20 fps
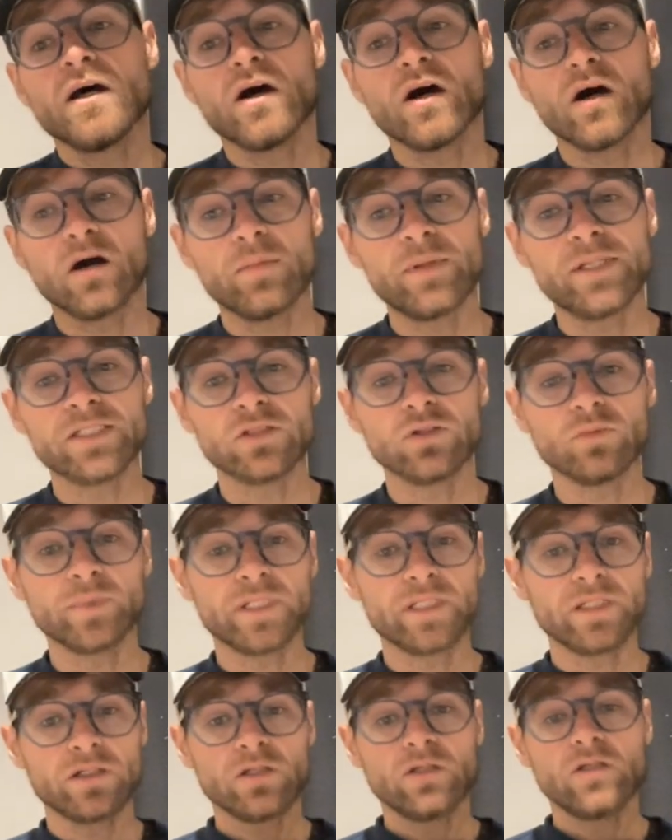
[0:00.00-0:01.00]
It's a little
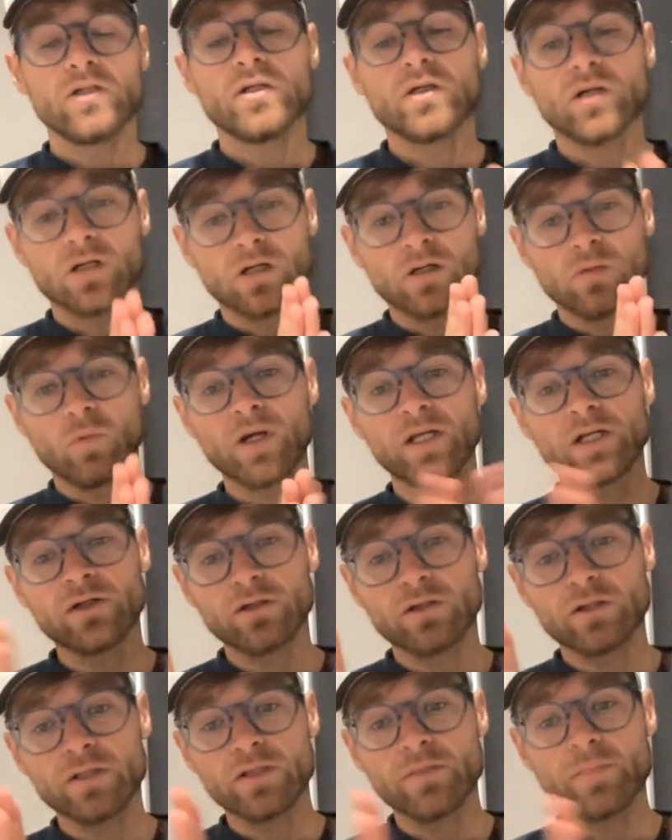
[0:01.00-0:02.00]
bit
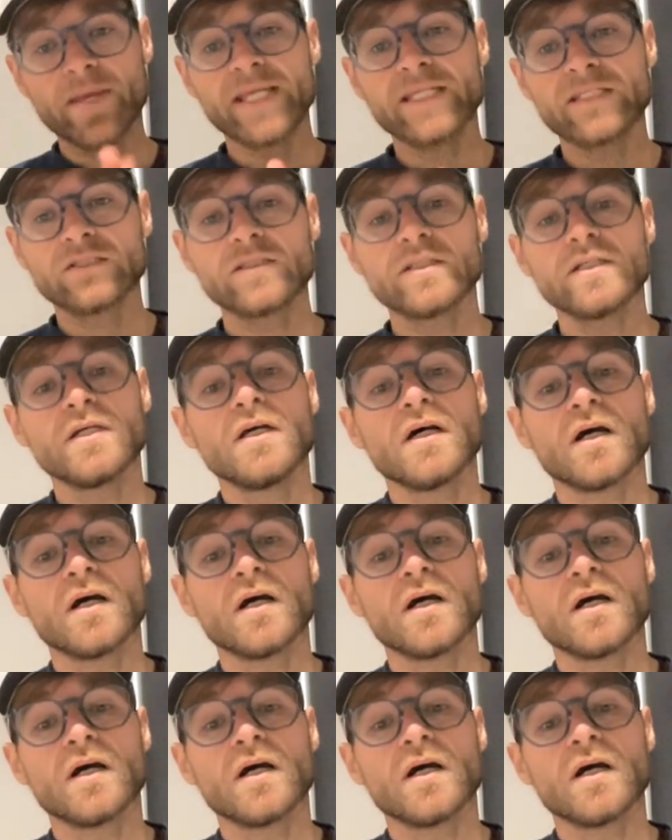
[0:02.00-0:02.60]
wider in the base,